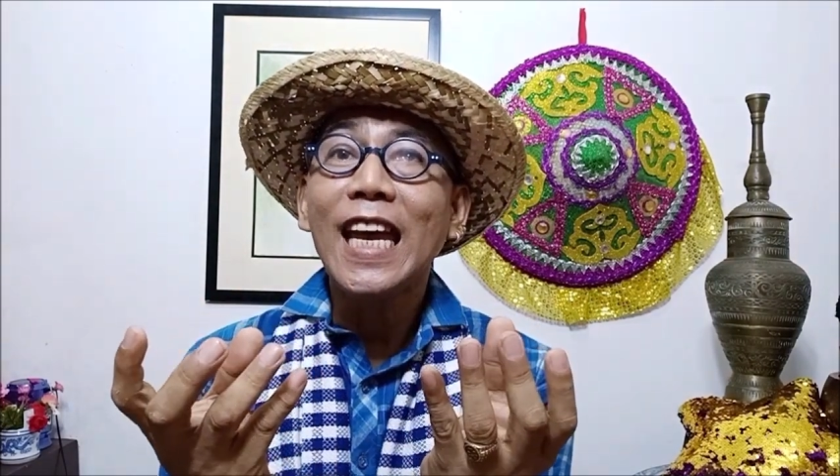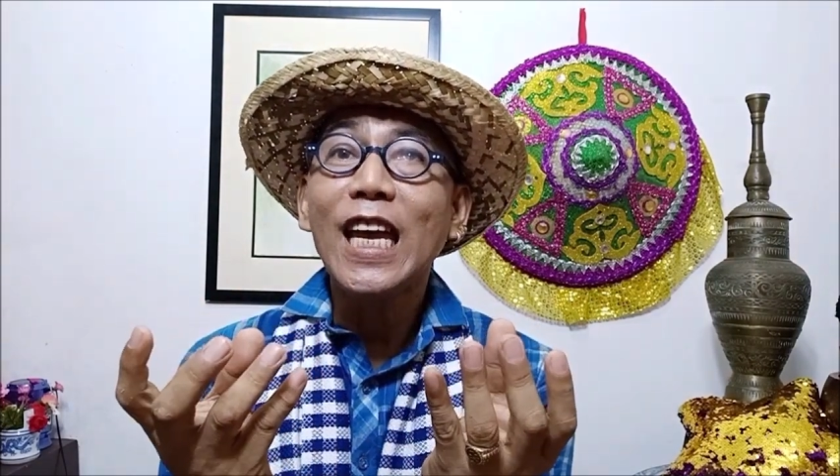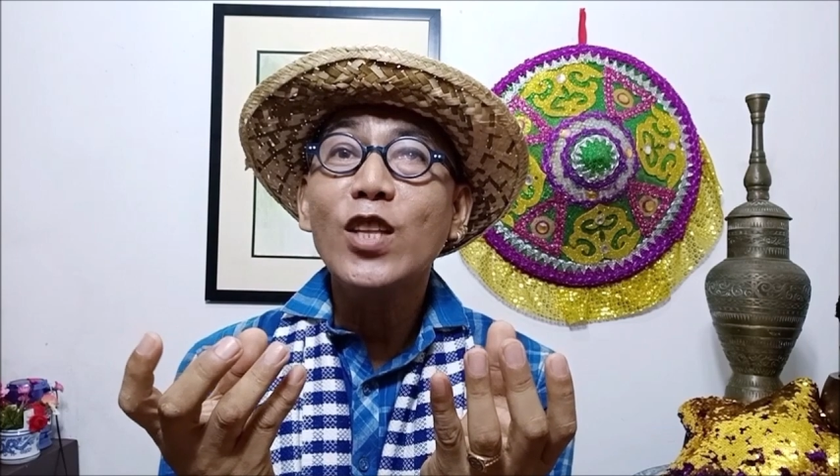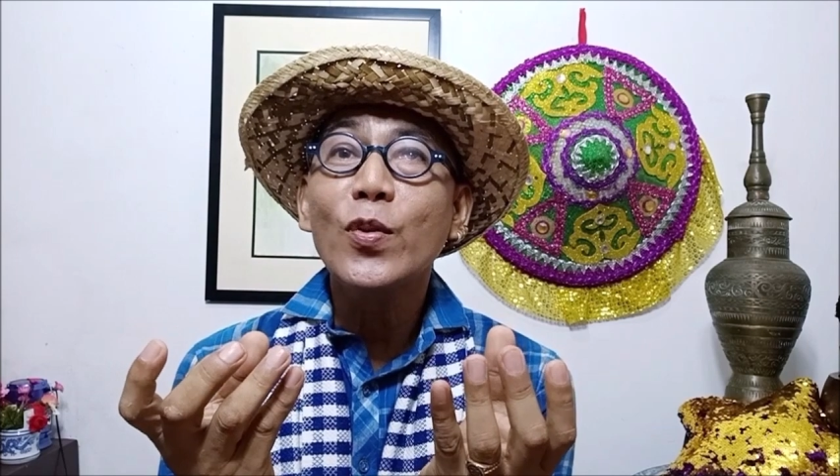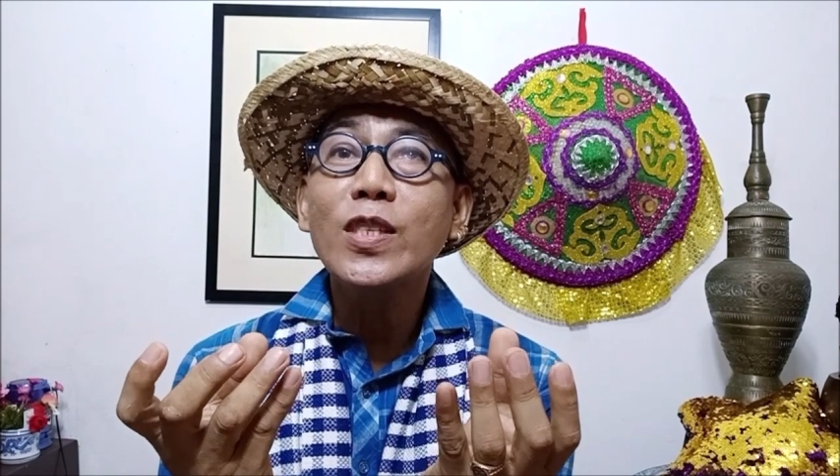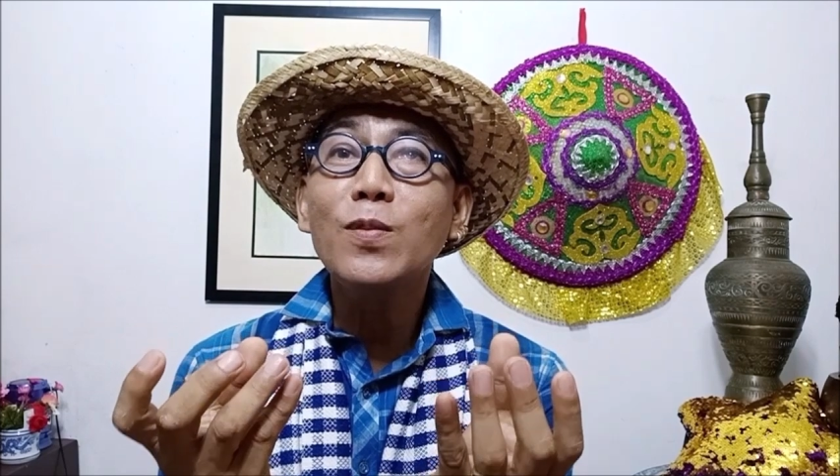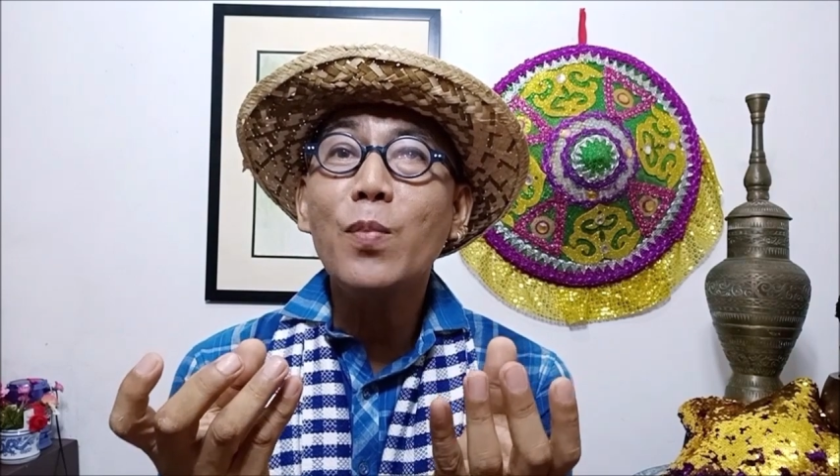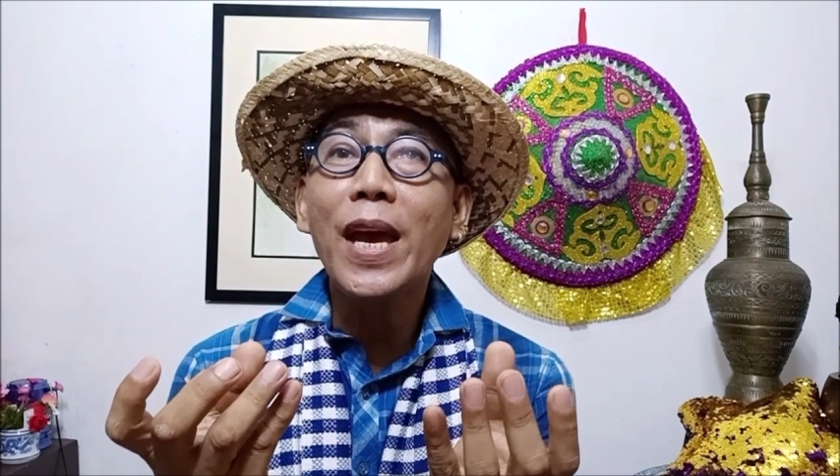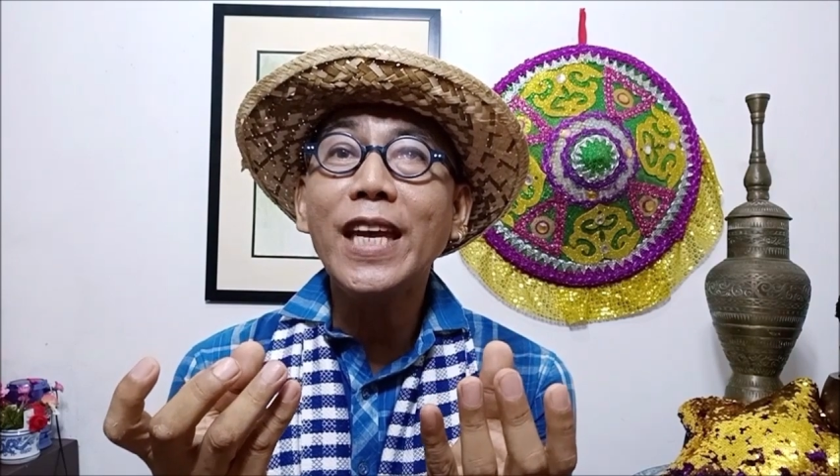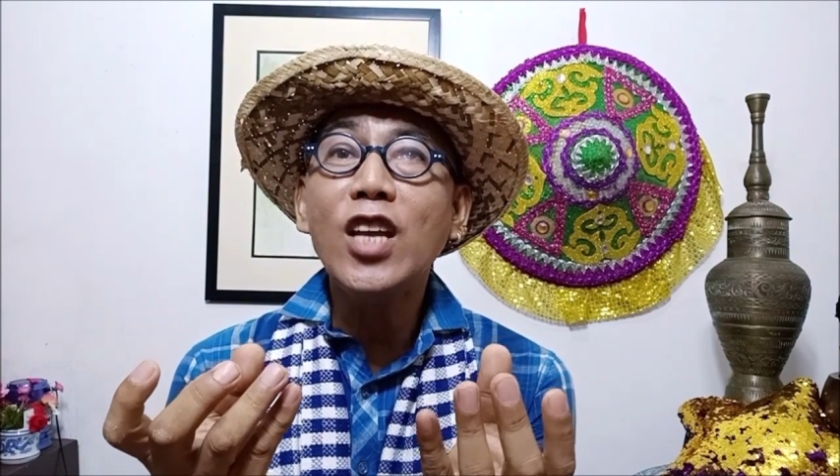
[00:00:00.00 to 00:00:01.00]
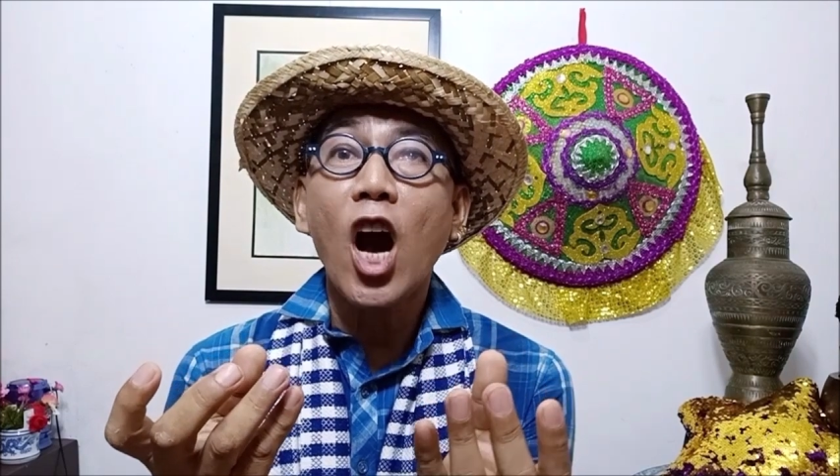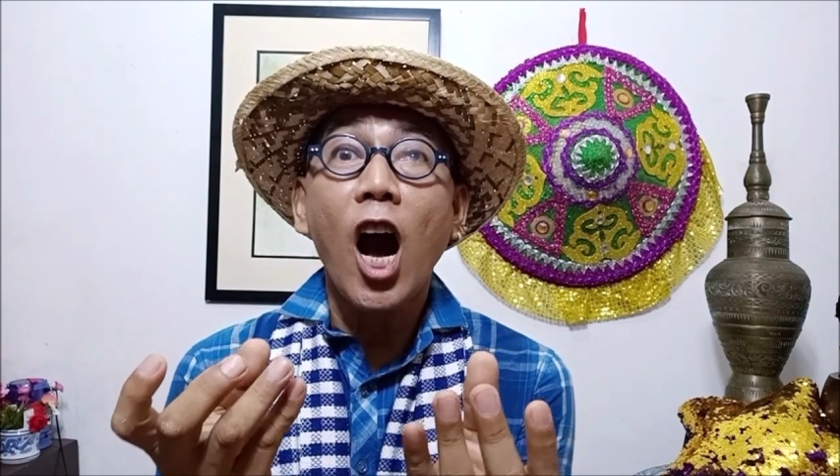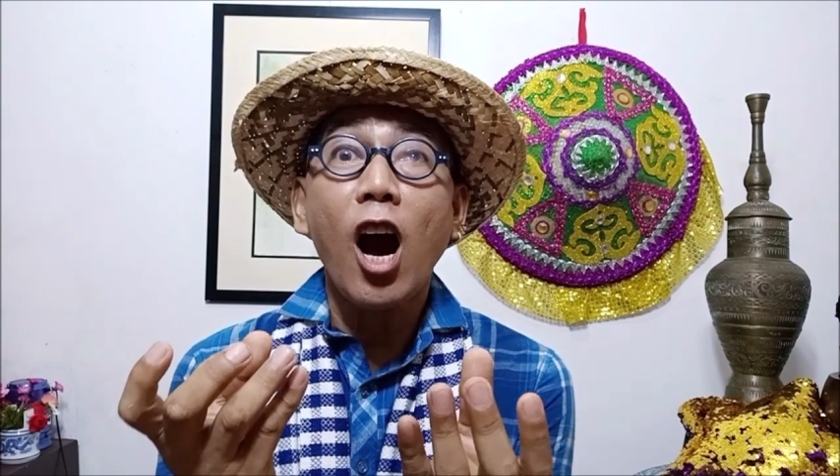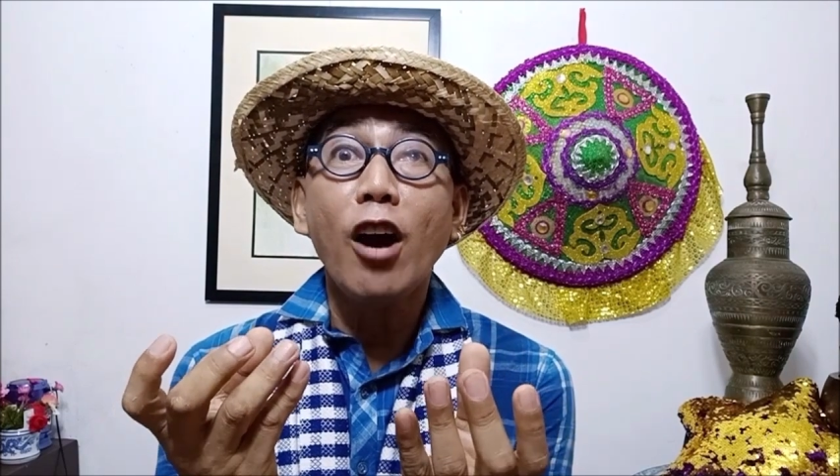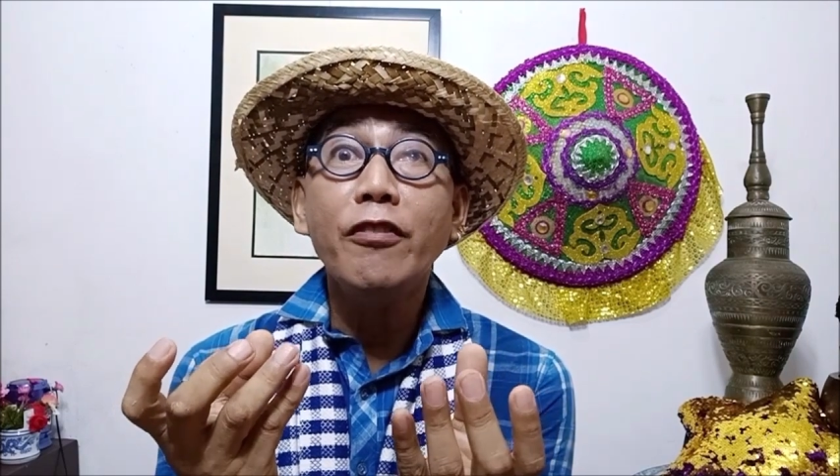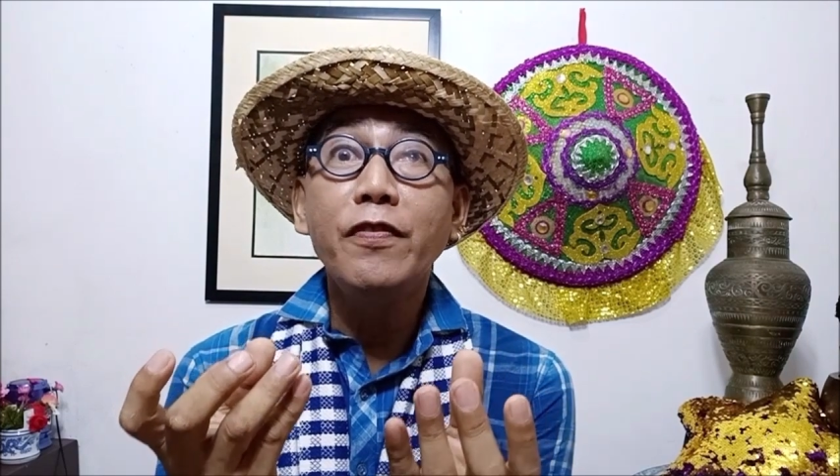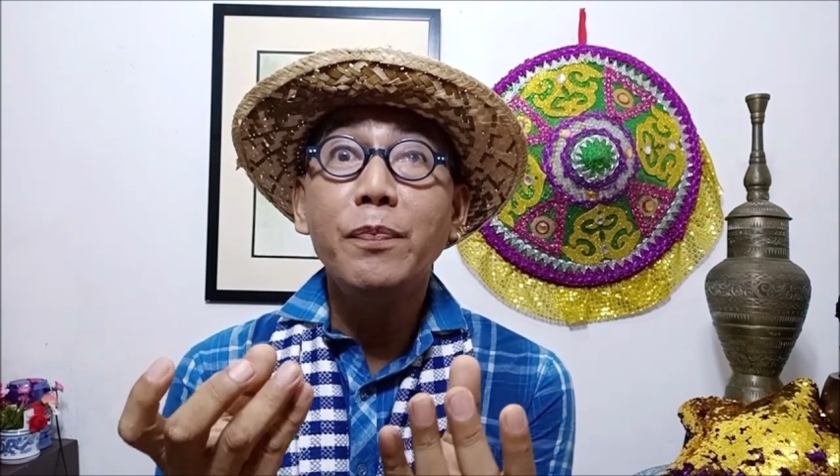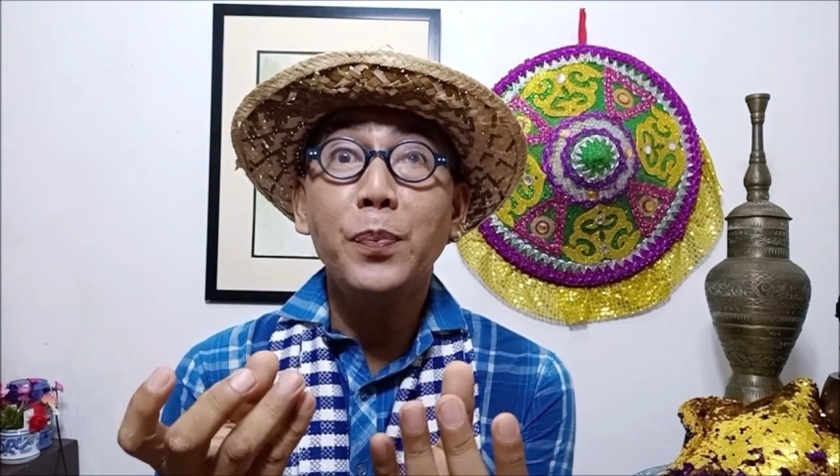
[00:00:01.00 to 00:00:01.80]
It was made of